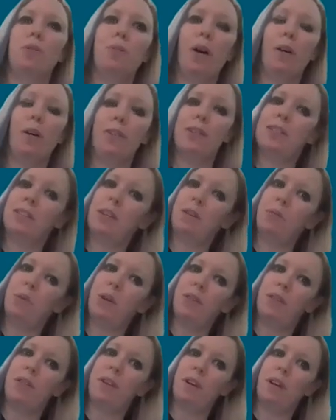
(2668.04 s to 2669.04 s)
obviously
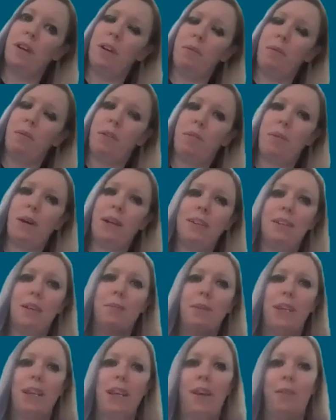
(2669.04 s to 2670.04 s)
with the
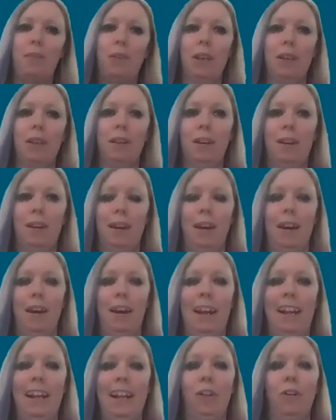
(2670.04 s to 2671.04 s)
pandemic having
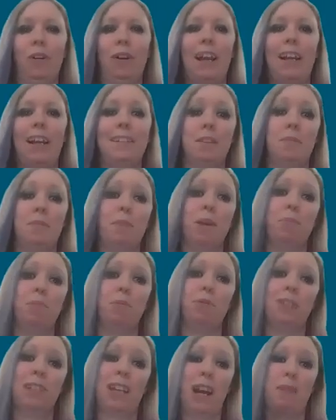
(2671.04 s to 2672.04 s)
elongated
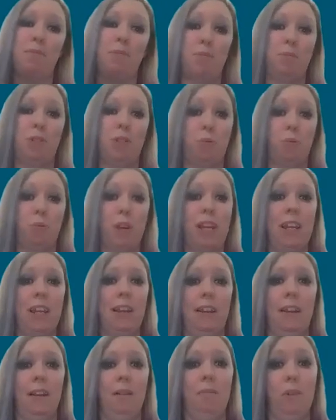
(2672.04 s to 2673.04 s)
people's gaps
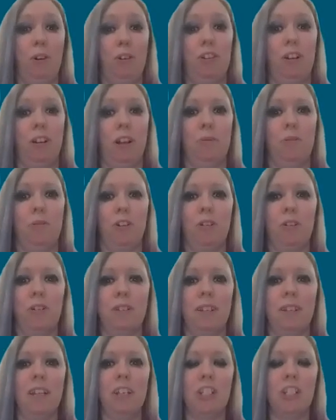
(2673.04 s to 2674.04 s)
between botulinum
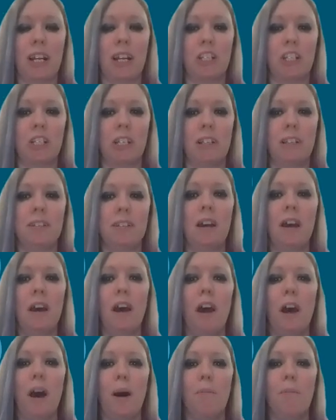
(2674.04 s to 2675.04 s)
toxin injections.
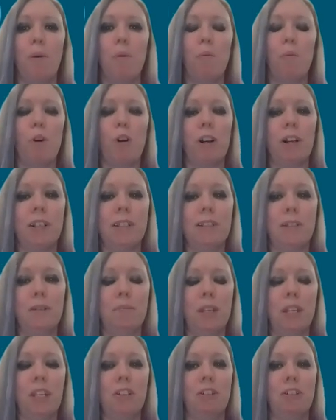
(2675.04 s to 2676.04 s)
But what can
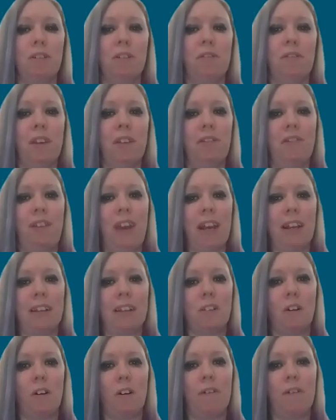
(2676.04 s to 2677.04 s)
somebody do if the
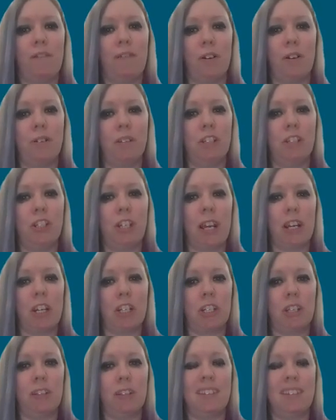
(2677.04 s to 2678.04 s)
effects of those
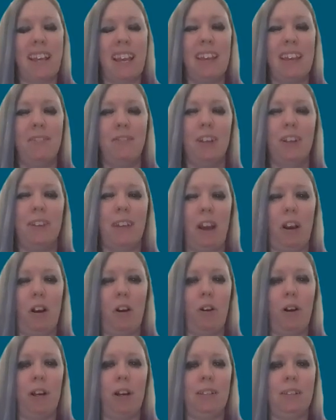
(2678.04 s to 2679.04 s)
injections, even at their
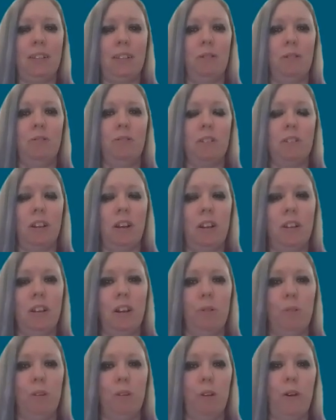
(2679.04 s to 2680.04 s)
highest dose, are
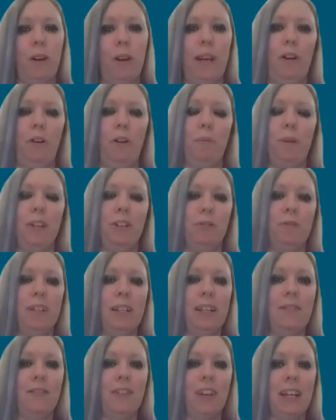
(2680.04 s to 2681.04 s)
no longer helping to
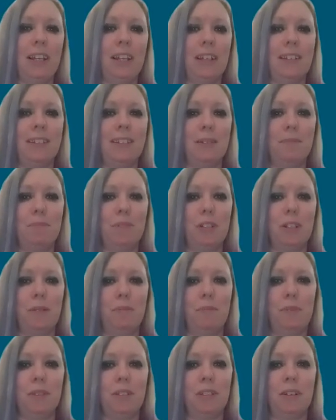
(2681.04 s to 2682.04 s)
alleviate their
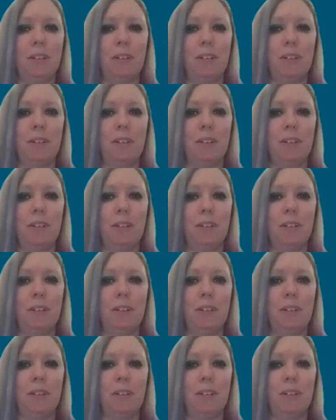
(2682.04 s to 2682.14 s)
symptoms?